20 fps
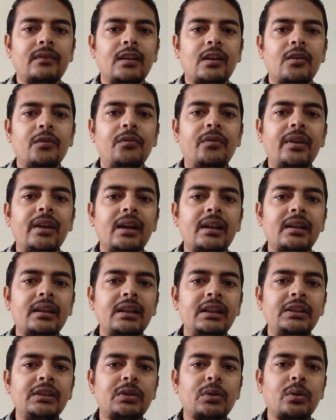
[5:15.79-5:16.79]
were
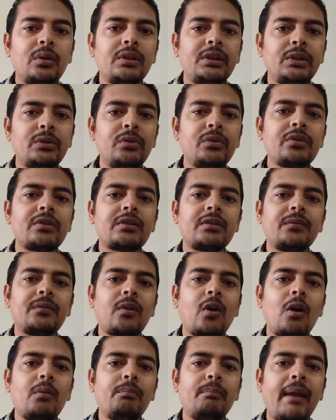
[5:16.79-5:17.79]
introduced
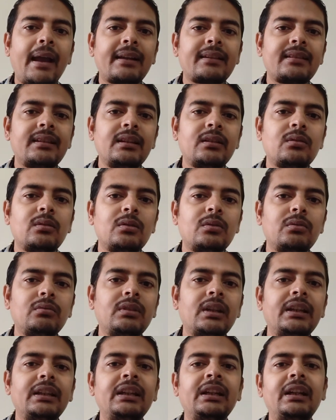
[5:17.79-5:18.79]
from Mexico to
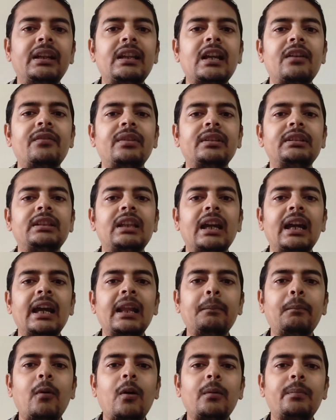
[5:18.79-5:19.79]
the India with the
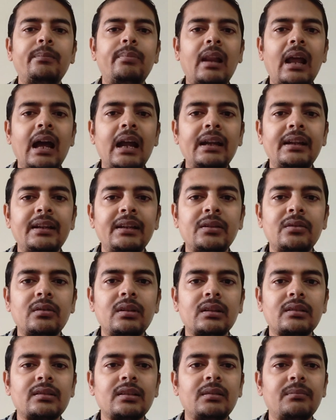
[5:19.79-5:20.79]
help of plant
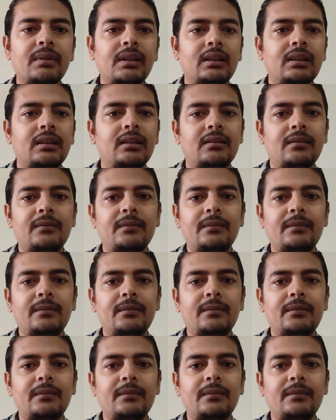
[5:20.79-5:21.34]
introduction method.